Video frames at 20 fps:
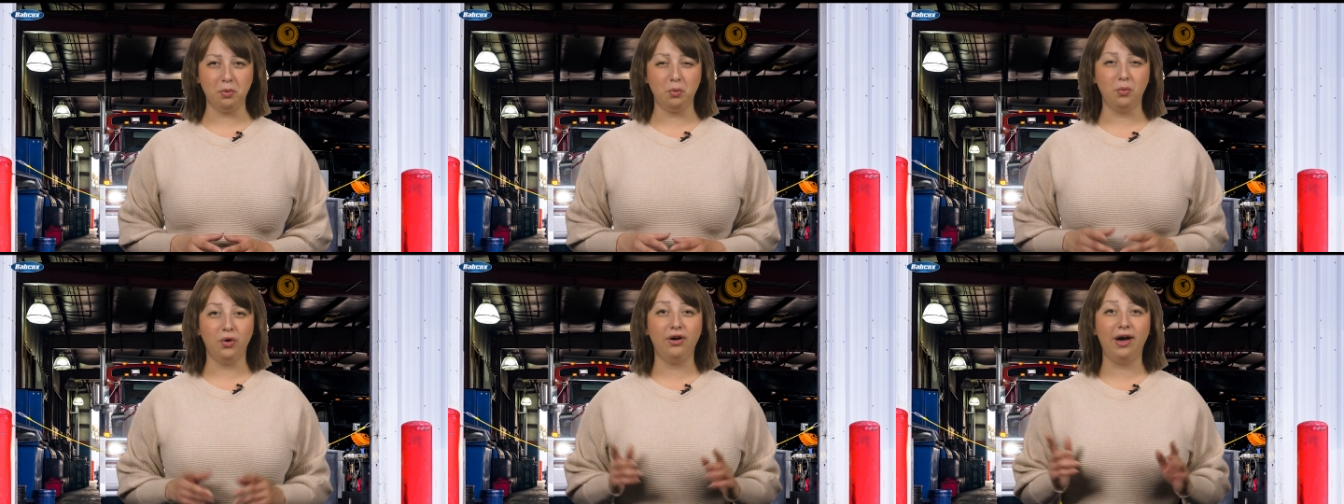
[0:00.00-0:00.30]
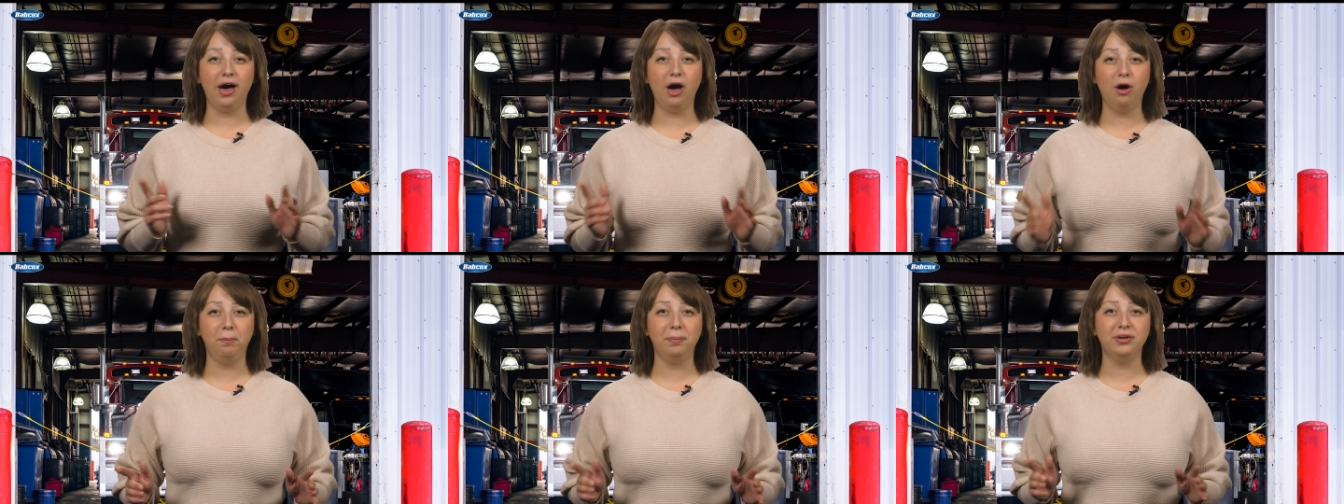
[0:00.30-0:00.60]
will
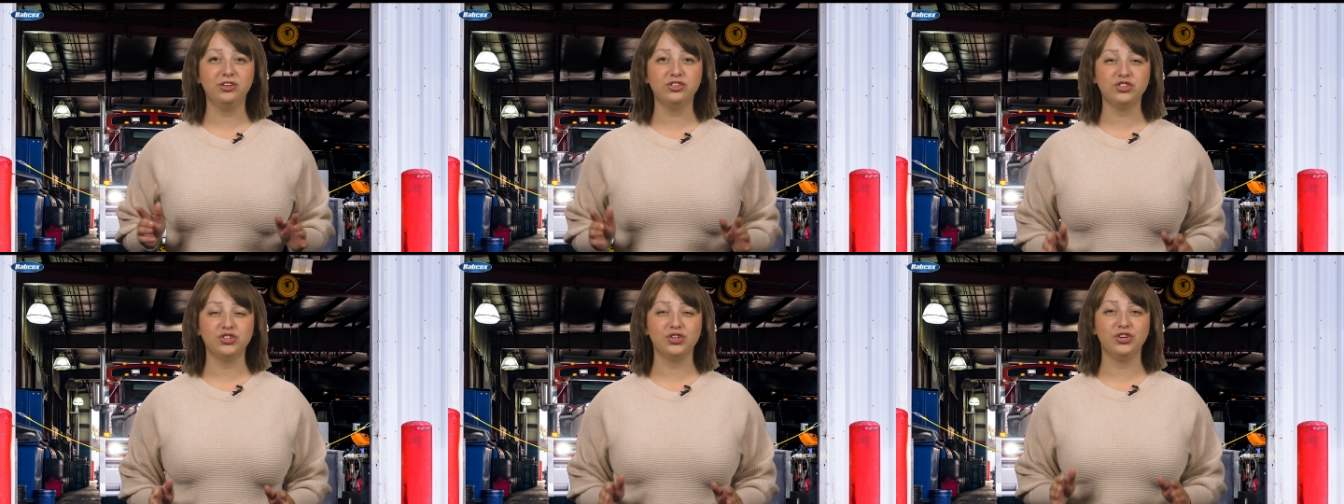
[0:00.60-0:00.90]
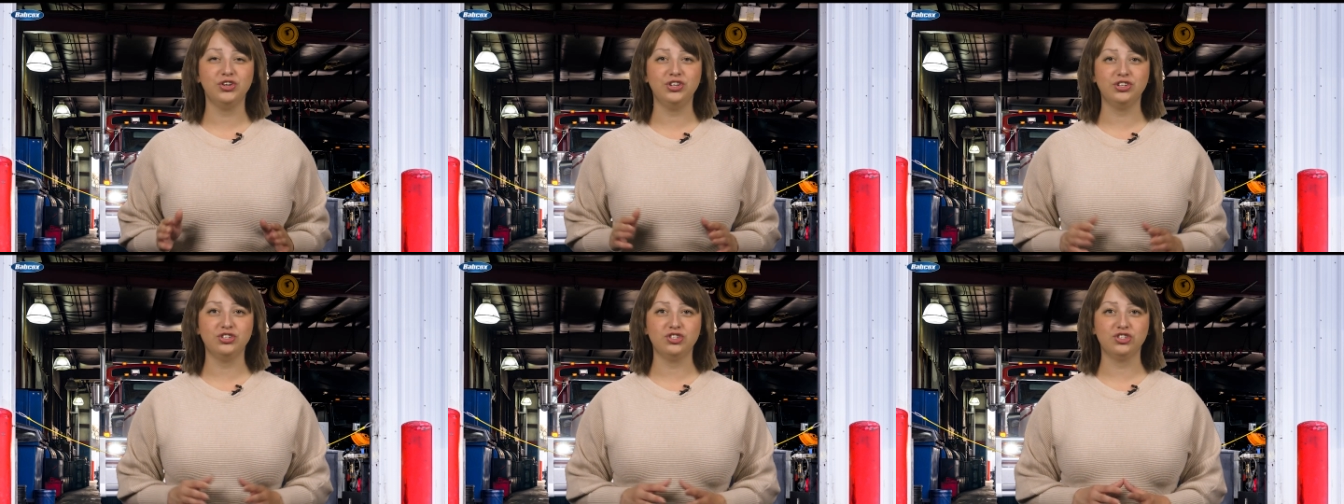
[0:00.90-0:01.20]
help ensure
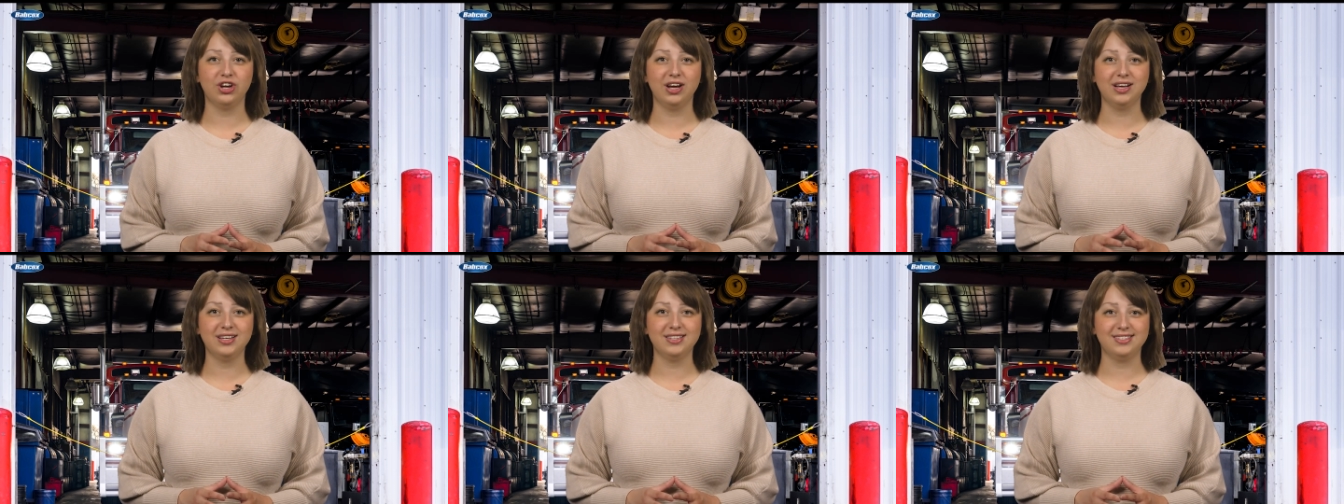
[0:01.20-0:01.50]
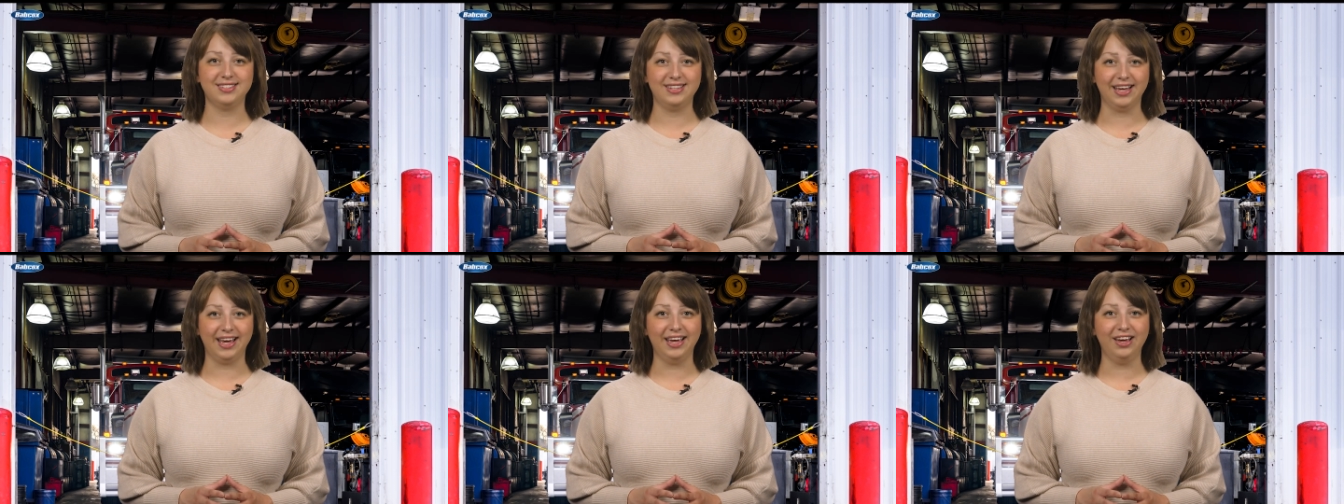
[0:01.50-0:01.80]
your trucks
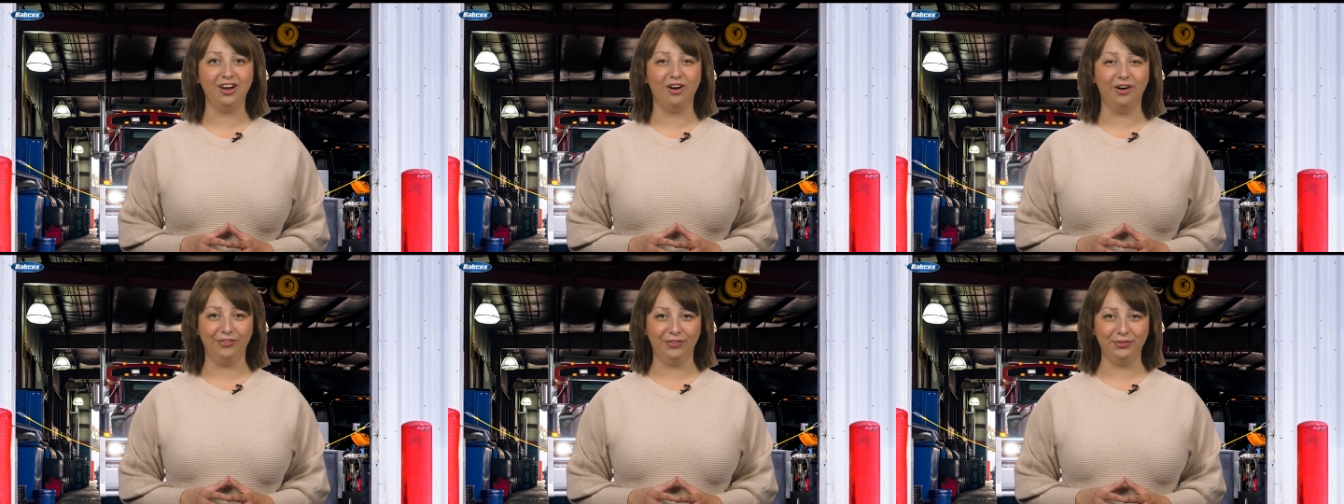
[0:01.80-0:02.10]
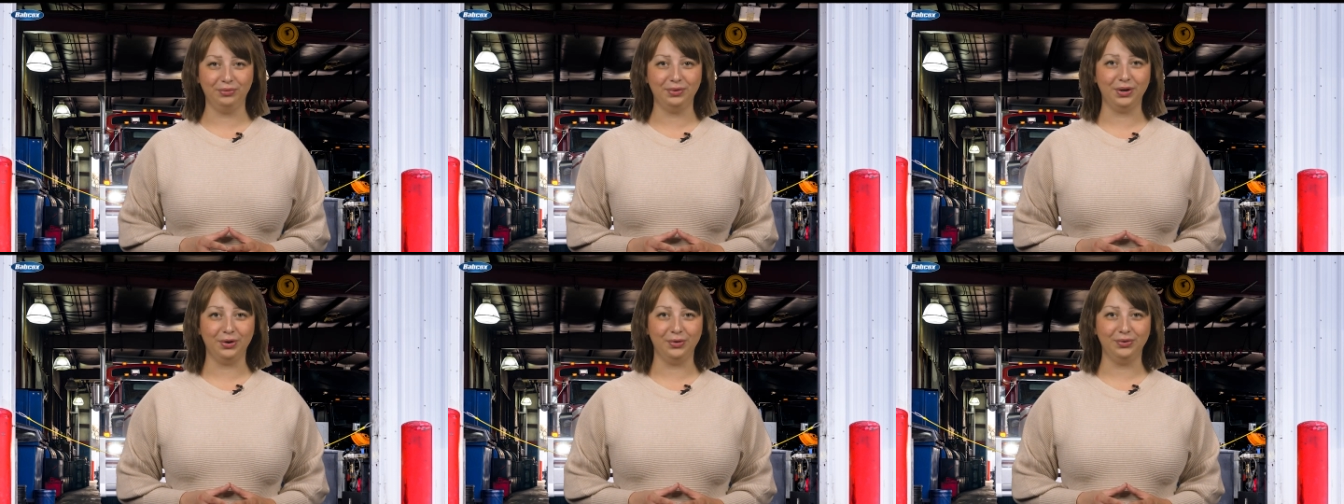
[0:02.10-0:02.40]
stay on
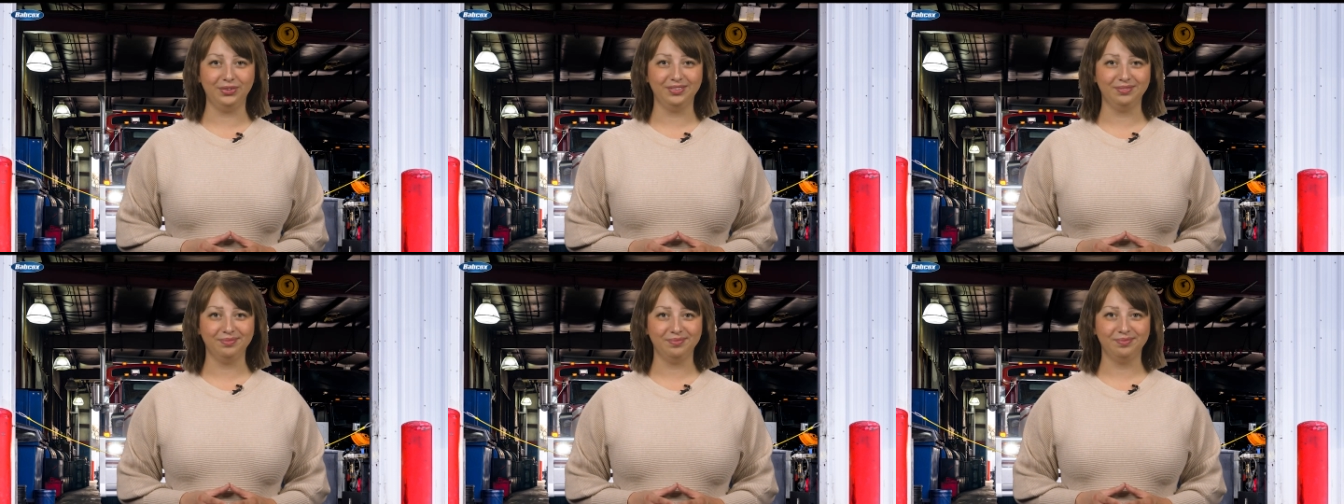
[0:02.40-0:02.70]
the road.